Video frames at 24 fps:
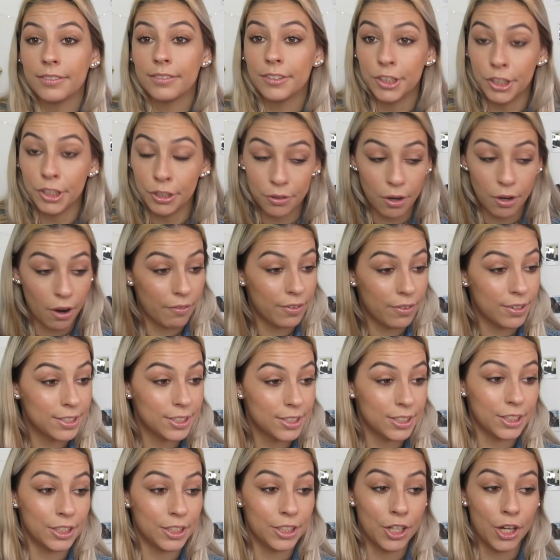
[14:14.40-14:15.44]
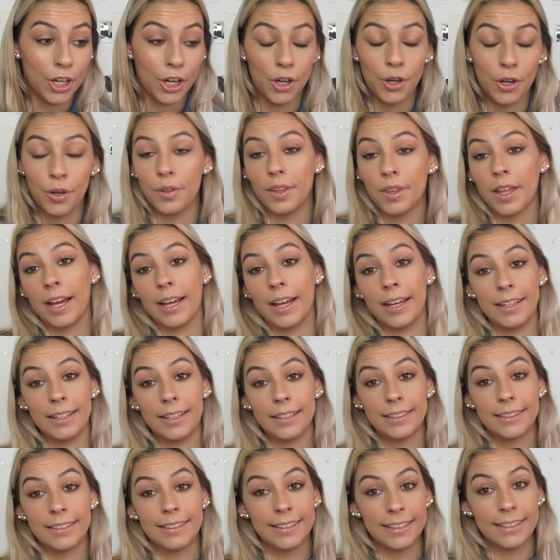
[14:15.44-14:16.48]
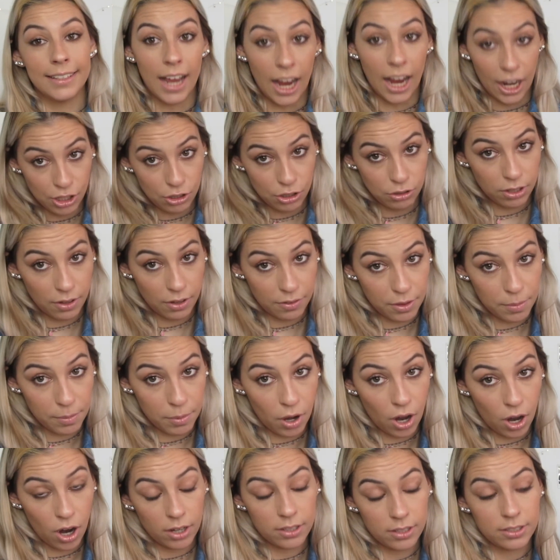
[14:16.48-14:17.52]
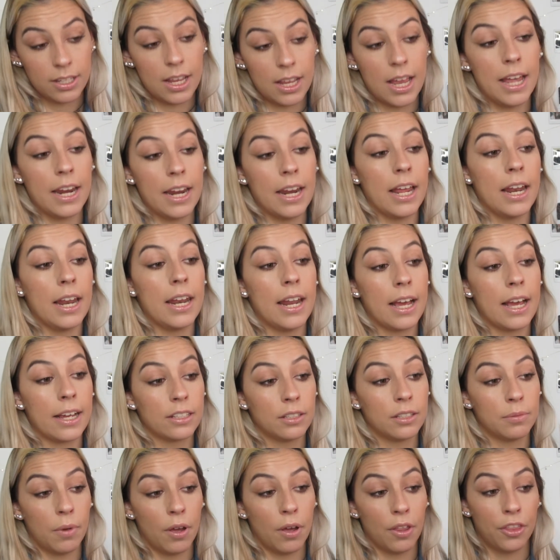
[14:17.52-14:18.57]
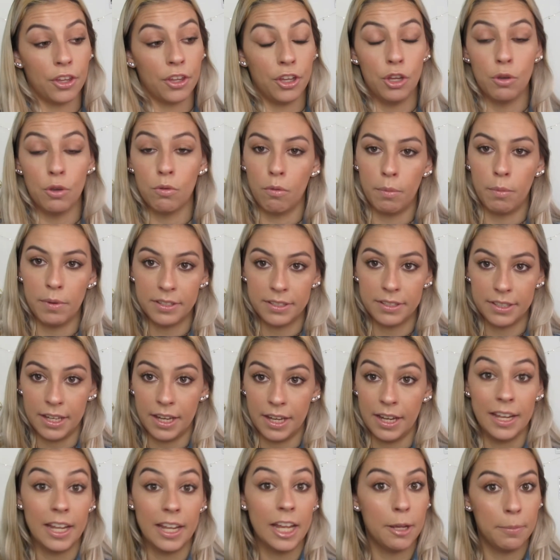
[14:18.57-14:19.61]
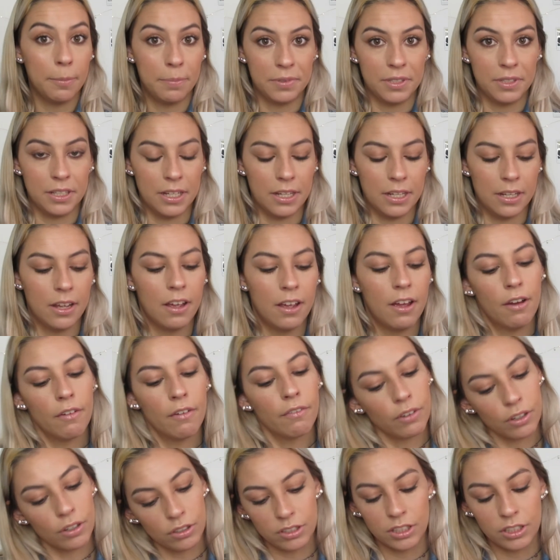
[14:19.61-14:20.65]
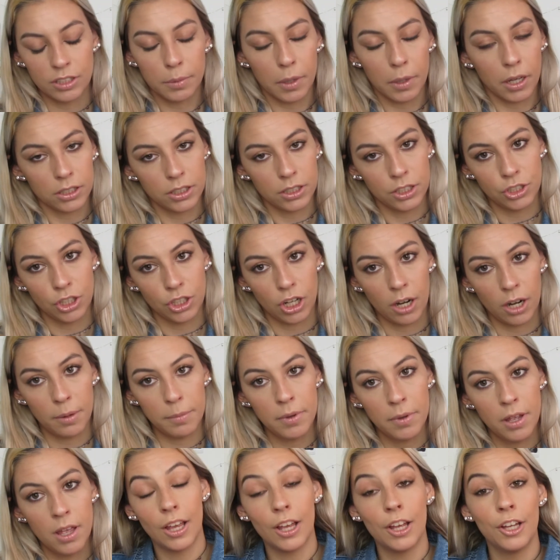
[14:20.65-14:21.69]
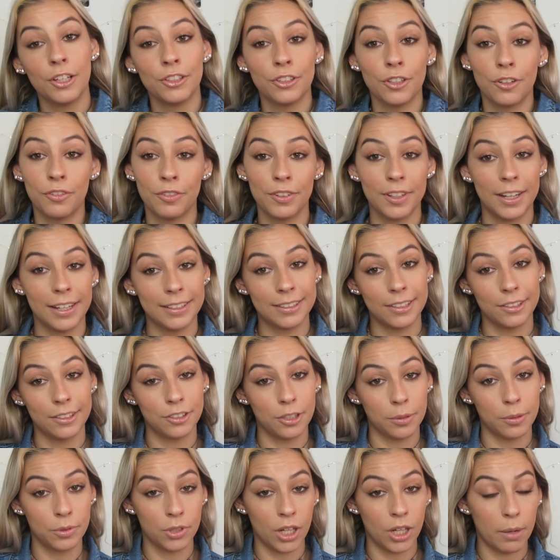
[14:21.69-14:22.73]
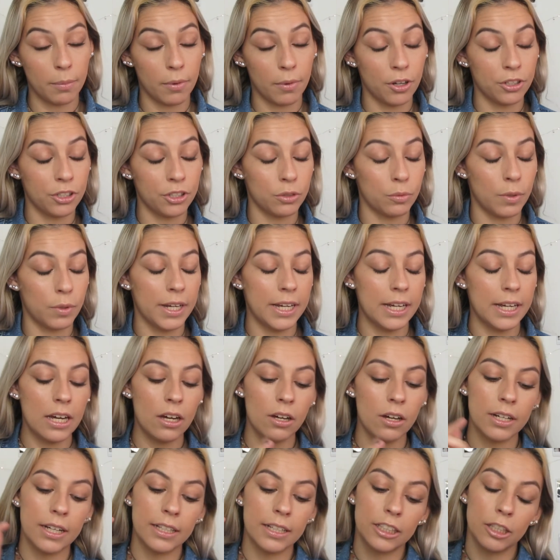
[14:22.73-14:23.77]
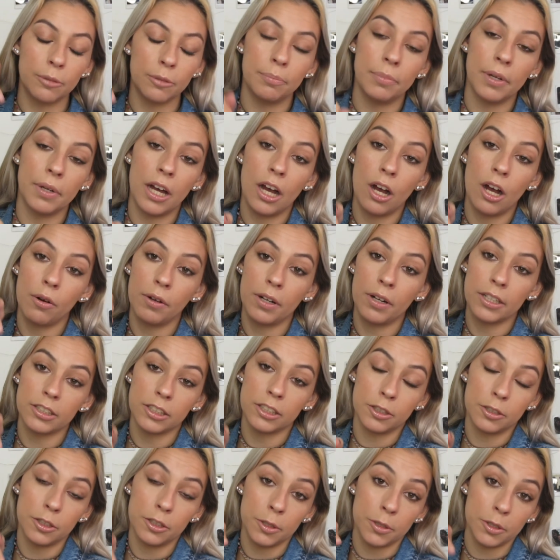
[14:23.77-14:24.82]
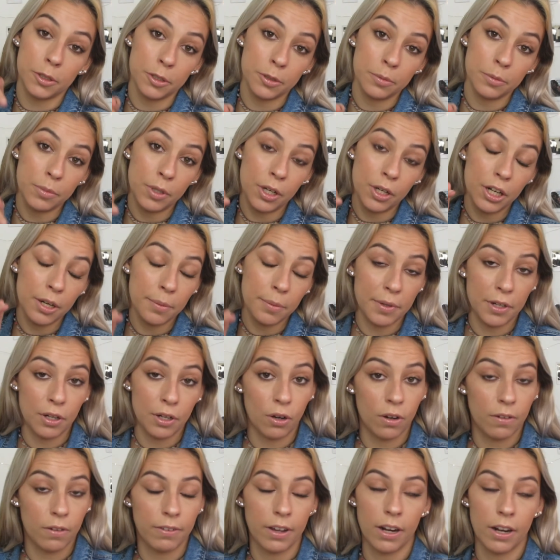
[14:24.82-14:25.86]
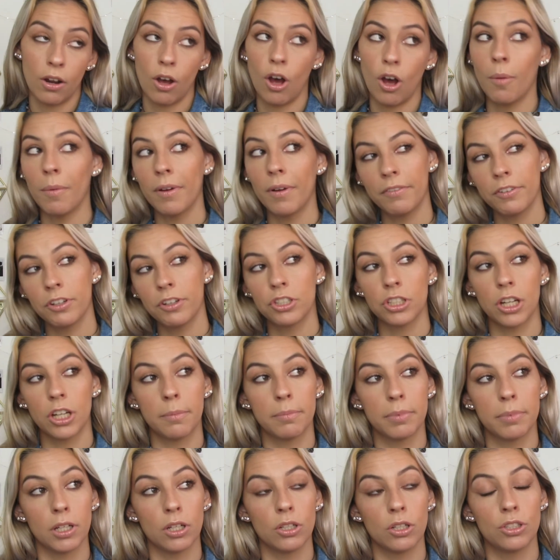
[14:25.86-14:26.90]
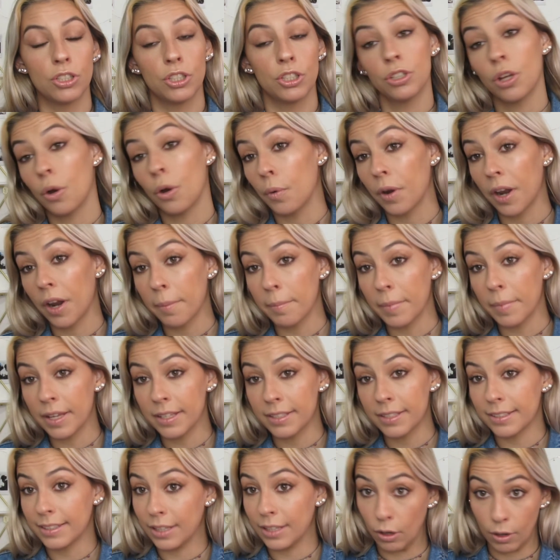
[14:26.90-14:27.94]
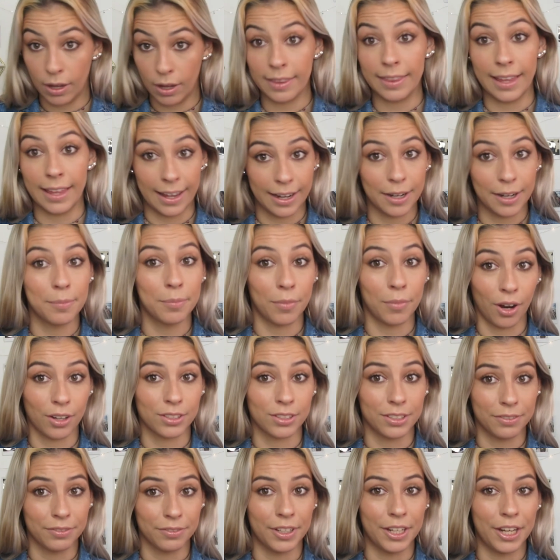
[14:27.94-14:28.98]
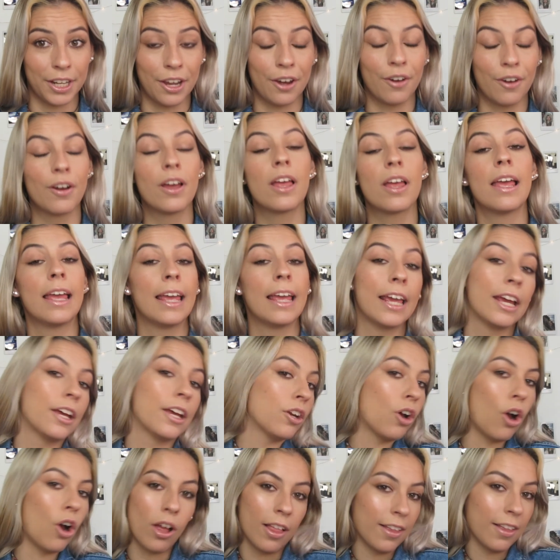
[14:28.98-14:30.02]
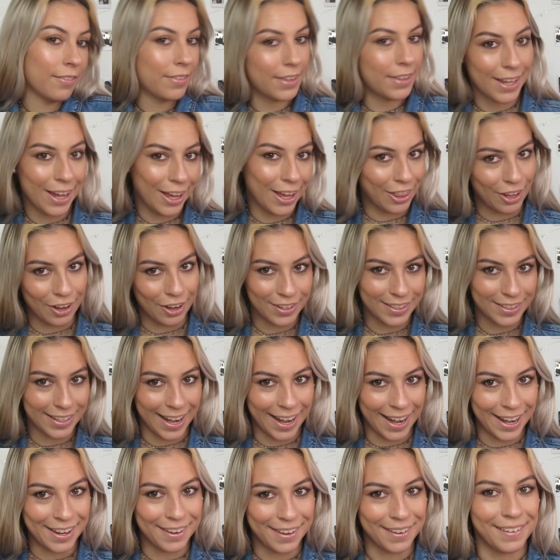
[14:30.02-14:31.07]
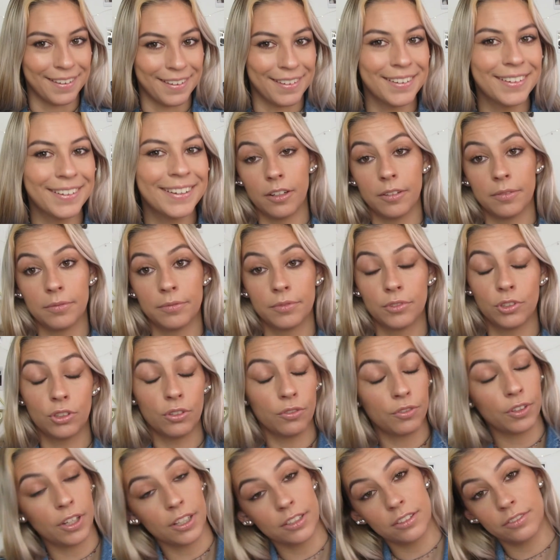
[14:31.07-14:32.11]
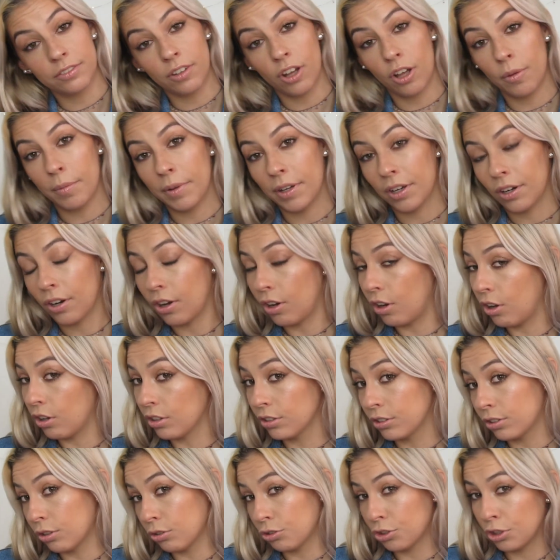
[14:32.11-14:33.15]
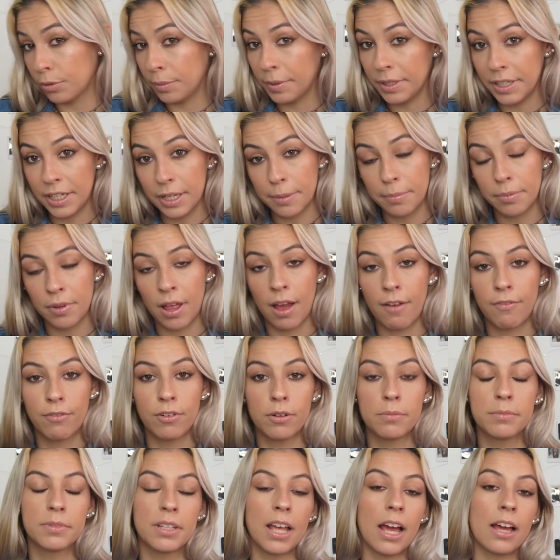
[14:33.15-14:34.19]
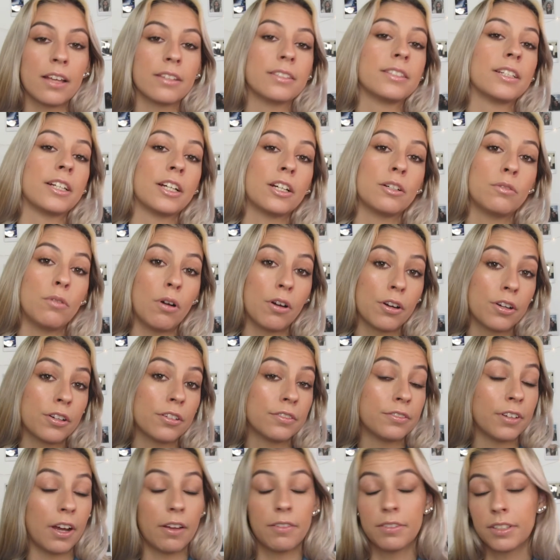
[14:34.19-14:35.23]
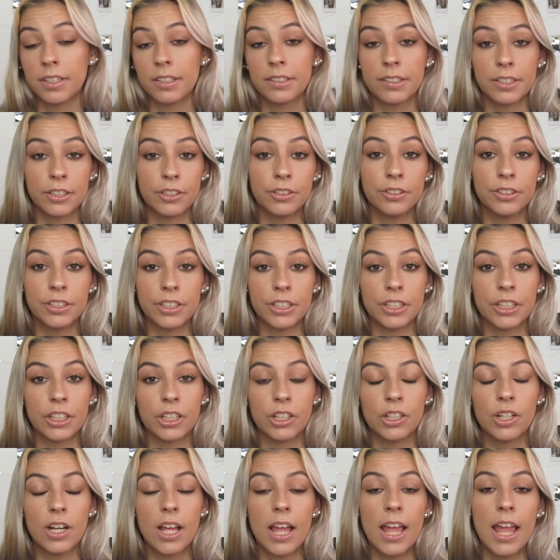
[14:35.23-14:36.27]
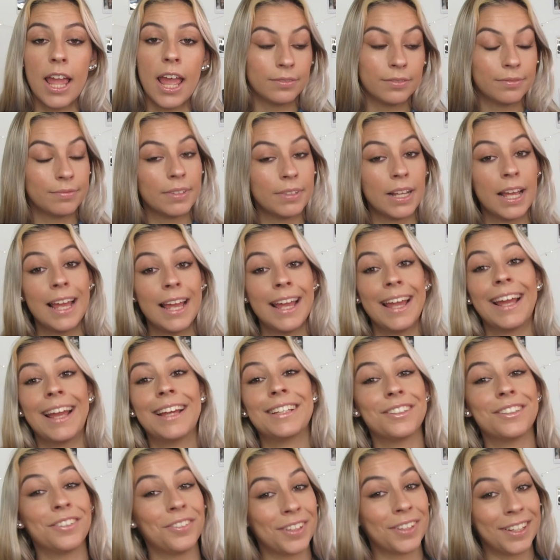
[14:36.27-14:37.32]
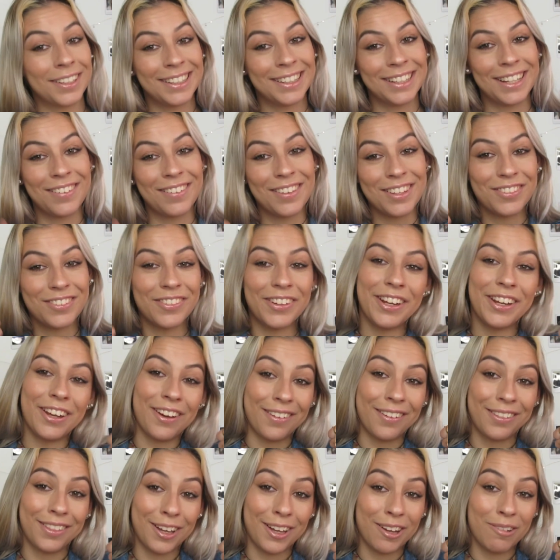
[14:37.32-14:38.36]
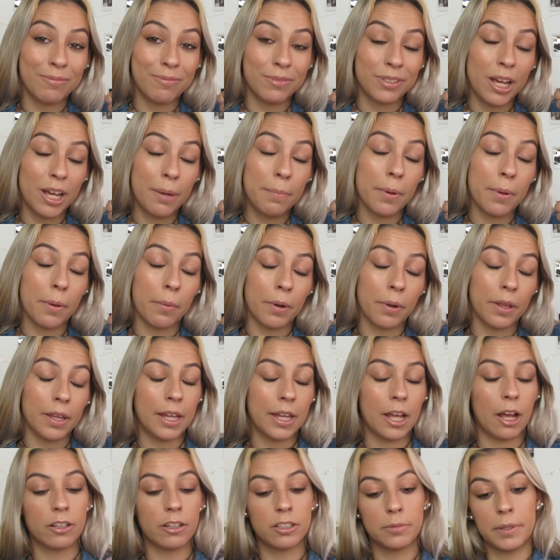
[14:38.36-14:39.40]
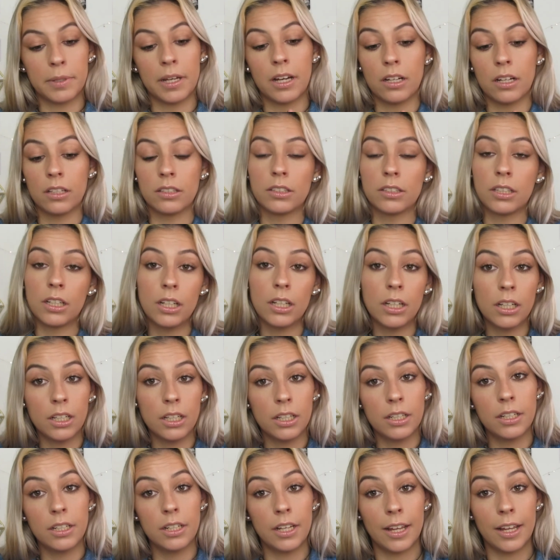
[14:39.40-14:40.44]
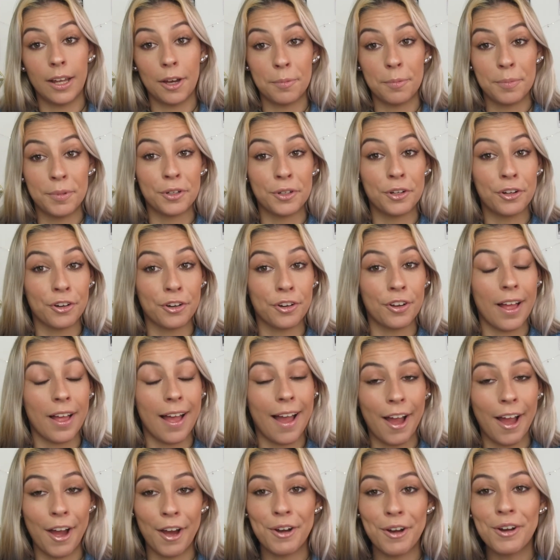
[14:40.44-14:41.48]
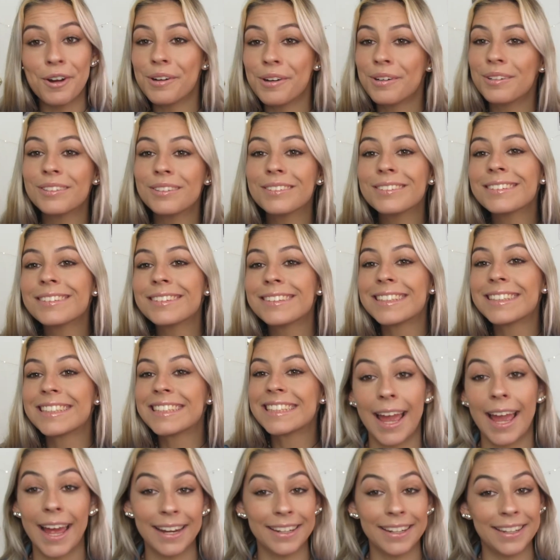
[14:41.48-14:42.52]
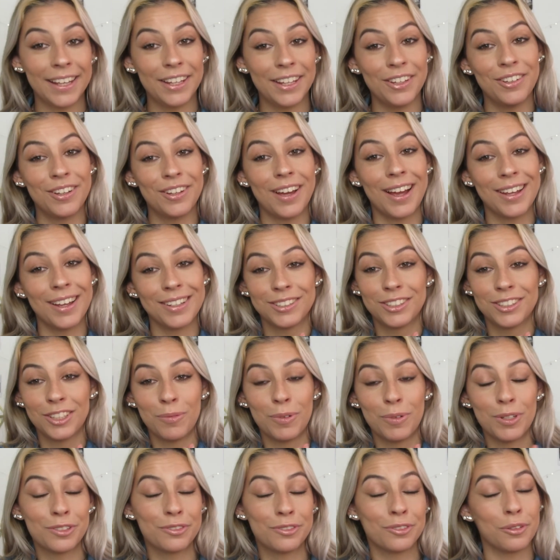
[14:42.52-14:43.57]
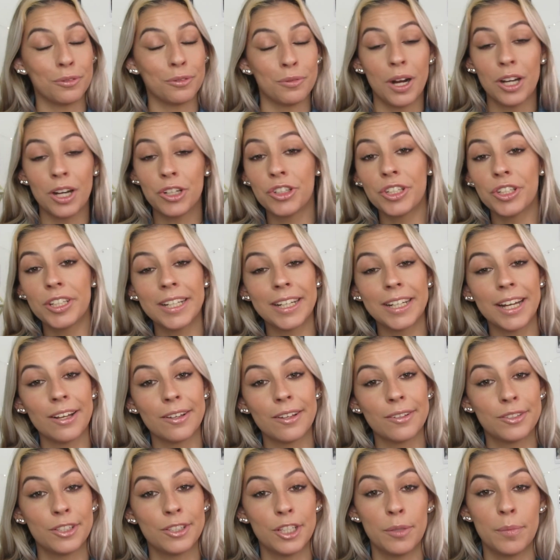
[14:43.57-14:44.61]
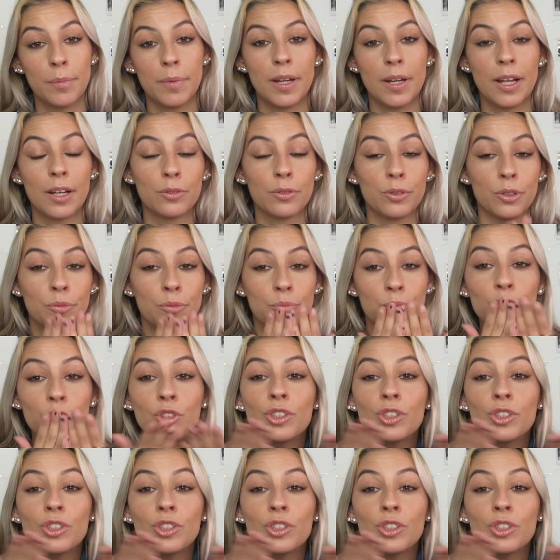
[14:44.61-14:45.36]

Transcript: you obviously know that I do love the box and next month you will be seeing Ipsy versus BoxyCharm. Don't forget to subscribe on your way out and hit the bell right next to the subscription bar to be notified of all my future uploads. You don't want to miss the, that unboxing video and all of the others that I do. Um, don't forget to follow me on all social media platforms at sarahwalker5600 and don't forget to give this video a thumbs up. It really helps me out a ton. Help your girl out. And thank you guys so much for watching and I'll see you in my next one.